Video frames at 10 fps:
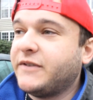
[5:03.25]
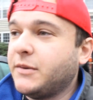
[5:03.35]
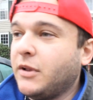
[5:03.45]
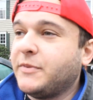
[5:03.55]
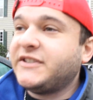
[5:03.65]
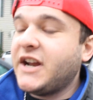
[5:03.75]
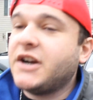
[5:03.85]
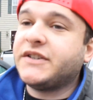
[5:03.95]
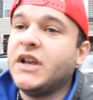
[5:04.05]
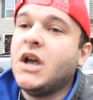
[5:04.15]
turbo
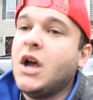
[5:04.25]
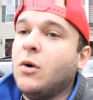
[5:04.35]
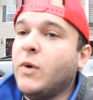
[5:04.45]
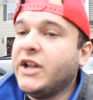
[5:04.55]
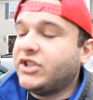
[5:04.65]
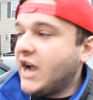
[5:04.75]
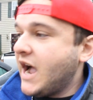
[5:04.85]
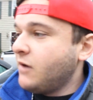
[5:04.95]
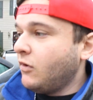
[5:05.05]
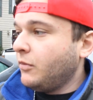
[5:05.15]
upstairs, which
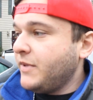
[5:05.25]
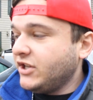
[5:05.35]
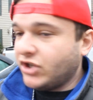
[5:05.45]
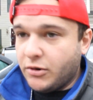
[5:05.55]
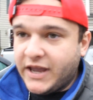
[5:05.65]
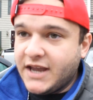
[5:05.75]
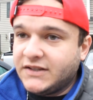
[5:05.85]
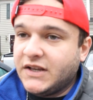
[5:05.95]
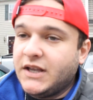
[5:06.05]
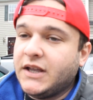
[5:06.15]
I will be
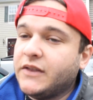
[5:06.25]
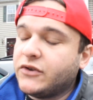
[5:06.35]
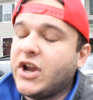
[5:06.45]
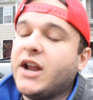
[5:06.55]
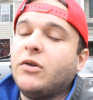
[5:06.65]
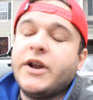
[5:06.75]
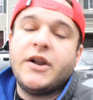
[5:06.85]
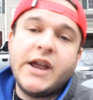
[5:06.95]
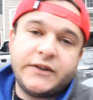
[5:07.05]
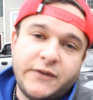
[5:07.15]
showcasing in the channel
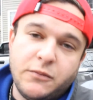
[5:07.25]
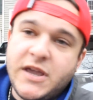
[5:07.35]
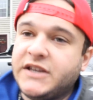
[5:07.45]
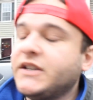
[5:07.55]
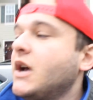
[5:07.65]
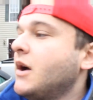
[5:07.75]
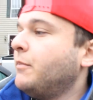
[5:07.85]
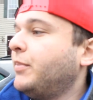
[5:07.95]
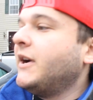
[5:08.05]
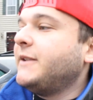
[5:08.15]
here in the next few weeks.
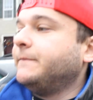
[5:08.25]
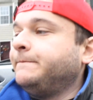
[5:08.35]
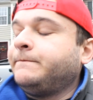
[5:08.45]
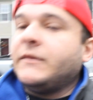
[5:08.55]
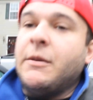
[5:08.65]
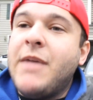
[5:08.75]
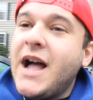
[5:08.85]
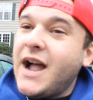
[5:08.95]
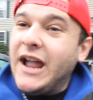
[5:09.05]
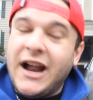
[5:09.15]
But
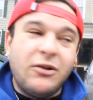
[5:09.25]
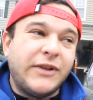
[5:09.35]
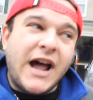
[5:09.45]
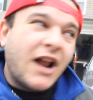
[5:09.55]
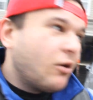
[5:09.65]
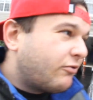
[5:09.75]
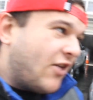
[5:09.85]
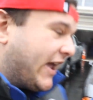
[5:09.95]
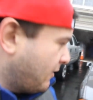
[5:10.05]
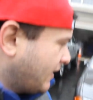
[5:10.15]
I don't
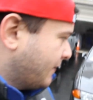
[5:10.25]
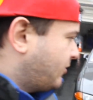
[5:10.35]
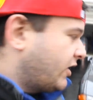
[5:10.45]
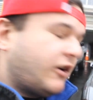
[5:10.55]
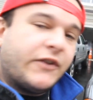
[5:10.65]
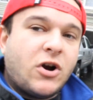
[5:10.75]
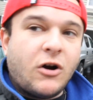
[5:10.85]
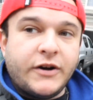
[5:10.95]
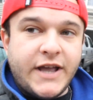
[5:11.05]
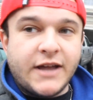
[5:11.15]
think I want to put it on the
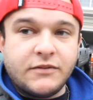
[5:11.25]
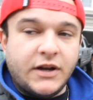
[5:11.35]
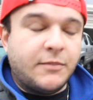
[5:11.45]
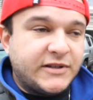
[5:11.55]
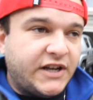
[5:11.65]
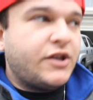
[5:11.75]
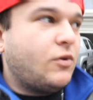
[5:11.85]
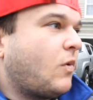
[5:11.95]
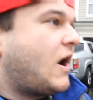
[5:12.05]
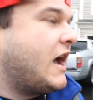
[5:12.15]
car yet, and I'm gonna tell
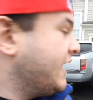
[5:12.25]
you why.